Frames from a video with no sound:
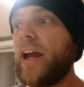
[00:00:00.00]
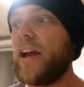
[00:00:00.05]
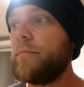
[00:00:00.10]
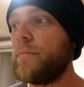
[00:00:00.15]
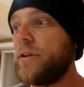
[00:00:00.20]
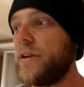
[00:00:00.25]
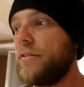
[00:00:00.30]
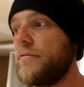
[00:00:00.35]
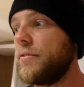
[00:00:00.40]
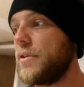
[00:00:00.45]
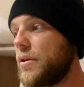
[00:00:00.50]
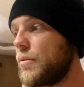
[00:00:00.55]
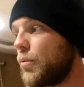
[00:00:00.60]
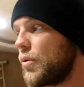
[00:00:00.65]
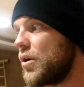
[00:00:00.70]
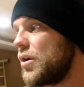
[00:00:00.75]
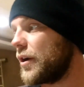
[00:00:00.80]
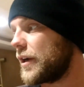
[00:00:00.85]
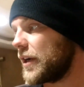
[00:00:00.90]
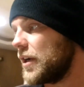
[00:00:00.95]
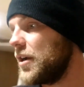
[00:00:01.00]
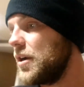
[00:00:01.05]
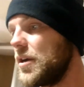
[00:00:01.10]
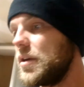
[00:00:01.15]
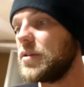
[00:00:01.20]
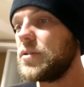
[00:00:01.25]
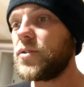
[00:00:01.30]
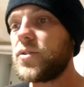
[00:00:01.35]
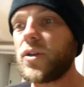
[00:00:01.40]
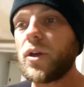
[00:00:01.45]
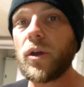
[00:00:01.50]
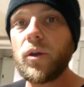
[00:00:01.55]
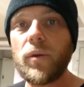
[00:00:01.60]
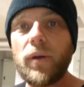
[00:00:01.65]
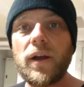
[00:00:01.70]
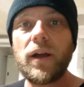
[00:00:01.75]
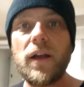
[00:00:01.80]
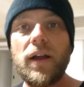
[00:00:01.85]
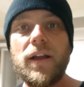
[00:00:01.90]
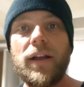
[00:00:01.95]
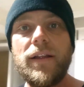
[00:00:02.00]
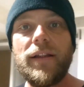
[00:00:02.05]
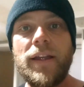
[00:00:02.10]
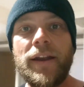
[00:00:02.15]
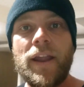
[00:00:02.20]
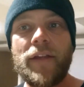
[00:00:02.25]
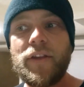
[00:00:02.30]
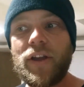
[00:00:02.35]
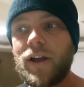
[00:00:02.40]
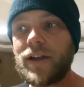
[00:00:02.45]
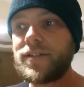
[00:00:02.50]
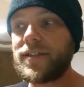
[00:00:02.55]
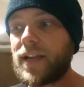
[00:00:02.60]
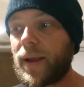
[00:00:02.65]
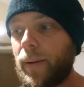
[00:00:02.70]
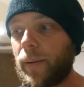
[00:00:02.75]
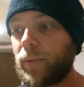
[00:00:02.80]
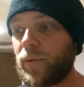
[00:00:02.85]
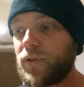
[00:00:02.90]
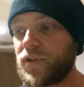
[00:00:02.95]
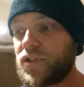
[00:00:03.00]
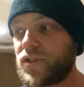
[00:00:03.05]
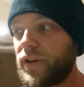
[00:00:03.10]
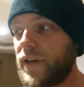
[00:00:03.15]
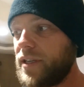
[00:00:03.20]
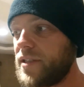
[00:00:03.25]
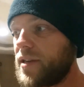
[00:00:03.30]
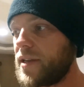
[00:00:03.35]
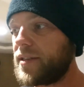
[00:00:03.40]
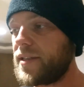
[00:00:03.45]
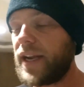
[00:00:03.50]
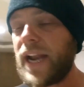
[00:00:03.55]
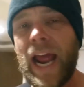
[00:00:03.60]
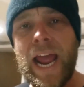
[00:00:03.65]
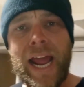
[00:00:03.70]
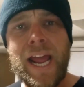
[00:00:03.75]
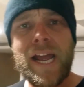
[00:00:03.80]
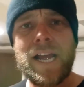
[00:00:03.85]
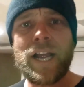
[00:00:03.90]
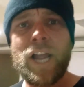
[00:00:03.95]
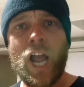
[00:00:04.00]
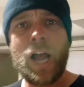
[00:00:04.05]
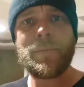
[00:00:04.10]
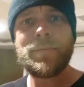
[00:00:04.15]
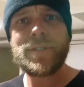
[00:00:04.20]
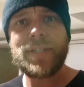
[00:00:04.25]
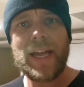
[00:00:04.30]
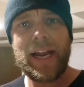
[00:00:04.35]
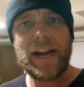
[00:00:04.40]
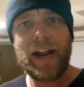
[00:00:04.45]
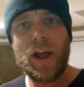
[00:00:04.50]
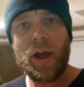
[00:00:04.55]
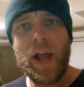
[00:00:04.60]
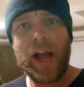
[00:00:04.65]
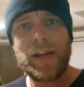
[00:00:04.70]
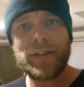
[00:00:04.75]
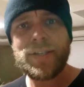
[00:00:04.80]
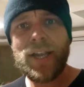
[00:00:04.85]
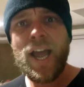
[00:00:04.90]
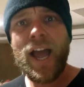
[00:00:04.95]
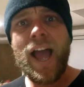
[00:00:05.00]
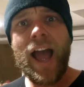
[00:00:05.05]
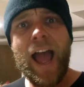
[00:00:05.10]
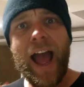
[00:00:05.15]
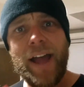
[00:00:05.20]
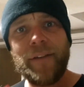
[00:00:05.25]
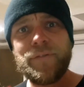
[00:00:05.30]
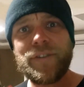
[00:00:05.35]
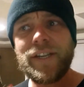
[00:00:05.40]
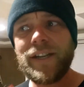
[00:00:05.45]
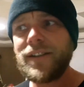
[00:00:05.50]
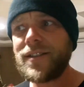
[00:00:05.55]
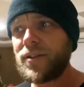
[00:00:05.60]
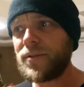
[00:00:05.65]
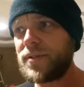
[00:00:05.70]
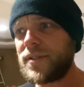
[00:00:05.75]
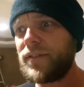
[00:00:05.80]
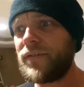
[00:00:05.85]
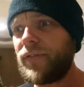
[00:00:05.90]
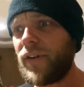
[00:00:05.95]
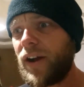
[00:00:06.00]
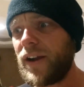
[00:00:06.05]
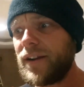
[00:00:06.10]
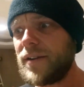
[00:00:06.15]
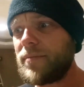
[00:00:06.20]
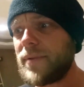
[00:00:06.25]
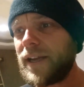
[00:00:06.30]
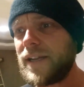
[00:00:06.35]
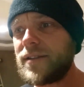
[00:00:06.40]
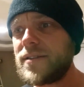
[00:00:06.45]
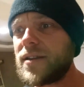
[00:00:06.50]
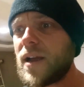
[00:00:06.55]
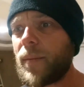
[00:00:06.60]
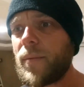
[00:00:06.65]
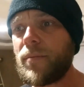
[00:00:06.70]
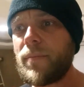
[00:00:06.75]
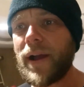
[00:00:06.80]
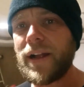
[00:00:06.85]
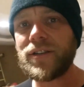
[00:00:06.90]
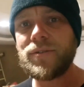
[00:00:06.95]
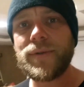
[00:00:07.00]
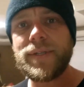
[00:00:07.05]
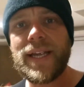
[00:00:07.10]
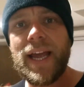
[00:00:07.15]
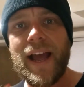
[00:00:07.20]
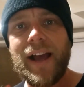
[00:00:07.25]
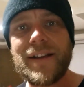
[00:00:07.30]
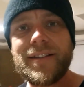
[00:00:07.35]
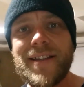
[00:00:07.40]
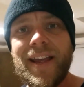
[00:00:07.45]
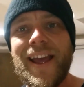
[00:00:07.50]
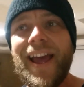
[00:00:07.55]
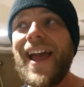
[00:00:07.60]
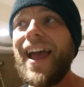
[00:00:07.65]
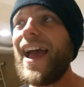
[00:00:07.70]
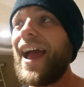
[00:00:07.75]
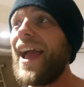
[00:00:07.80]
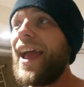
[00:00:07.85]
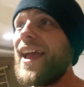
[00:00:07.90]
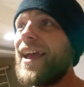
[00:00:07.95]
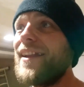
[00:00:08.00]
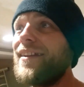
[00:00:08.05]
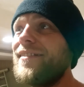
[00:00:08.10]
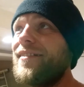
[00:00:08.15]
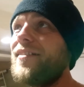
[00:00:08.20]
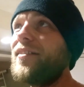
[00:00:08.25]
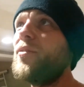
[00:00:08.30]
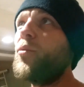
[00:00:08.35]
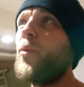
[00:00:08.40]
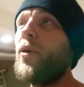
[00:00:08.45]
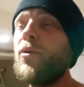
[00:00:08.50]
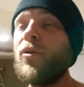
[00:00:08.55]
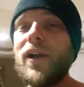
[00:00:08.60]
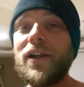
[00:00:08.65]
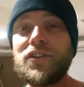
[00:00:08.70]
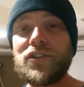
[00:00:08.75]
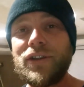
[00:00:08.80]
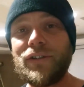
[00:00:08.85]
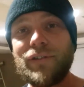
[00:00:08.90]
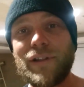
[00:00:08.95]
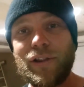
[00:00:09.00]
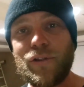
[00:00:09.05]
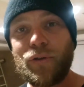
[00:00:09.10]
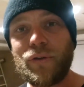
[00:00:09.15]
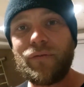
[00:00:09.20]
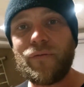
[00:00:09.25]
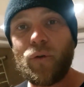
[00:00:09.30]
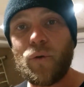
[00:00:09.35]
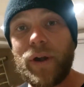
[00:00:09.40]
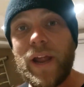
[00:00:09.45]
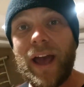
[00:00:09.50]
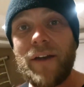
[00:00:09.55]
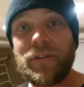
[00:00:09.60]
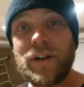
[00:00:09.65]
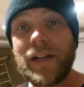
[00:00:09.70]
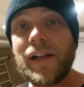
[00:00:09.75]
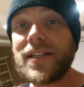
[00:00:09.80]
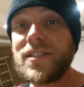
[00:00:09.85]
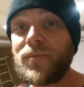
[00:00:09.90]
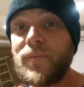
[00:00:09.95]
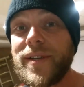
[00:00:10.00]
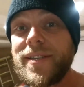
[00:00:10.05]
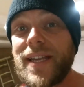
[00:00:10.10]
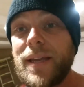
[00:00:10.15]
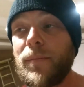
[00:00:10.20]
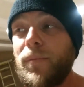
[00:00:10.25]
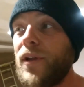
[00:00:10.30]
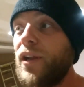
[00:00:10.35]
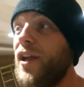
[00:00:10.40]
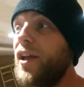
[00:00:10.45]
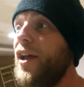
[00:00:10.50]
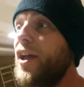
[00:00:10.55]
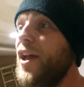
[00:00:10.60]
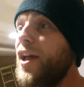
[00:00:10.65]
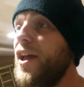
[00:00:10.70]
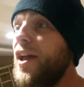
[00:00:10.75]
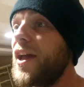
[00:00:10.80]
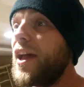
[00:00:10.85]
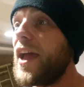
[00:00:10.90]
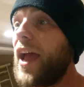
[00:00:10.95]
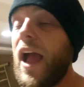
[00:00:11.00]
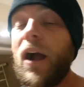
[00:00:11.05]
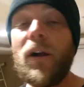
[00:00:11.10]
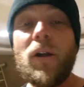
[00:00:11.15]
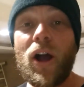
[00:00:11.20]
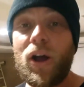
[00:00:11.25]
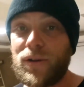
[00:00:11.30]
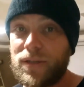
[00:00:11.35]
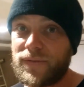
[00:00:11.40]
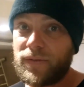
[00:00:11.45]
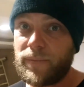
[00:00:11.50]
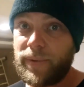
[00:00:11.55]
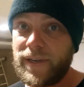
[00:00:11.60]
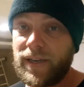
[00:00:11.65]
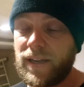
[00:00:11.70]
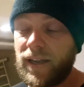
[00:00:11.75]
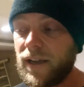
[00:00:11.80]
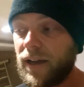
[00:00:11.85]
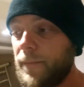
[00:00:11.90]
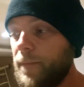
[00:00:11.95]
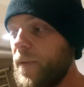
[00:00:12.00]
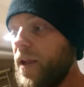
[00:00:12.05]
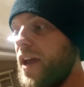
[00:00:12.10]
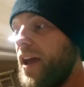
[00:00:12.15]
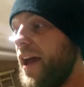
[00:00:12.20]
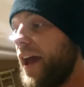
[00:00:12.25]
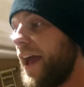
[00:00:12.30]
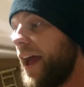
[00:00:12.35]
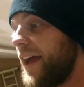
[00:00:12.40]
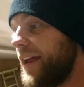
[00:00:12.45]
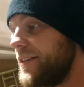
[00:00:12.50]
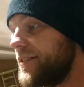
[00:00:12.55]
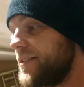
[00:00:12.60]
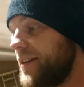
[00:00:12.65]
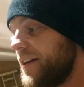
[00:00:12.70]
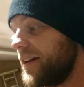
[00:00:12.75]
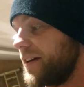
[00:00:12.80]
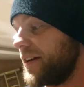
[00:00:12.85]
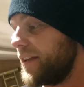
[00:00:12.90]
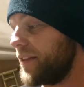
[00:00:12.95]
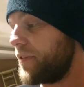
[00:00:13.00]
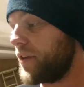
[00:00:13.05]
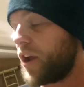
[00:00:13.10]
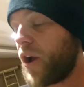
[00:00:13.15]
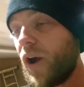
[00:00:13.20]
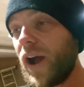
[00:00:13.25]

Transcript: gave me didn't really work. So another guy just came up on the street and said, hey, come stay at our house, have dinner. So he's invited me and Simon back to his house. And we were actually really looking forward to having a glass of whiskey, but alcohol's forbidden here. And the